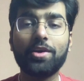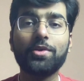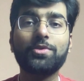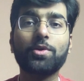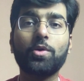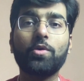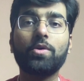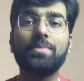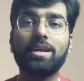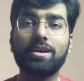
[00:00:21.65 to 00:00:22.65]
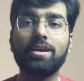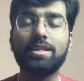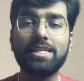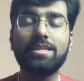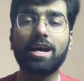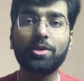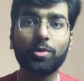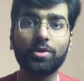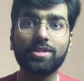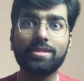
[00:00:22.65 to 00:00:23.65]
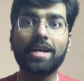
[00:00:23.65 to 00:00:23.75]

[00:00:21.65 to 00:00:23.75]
So these are the questions